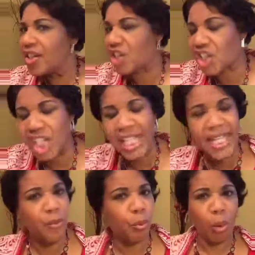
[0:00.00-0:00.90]

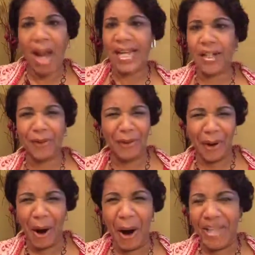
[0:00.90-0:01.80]
Sling it right out of
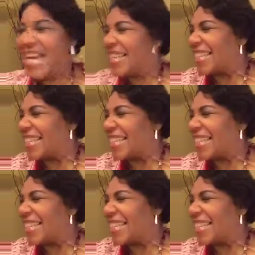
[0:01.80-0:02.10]
your heart.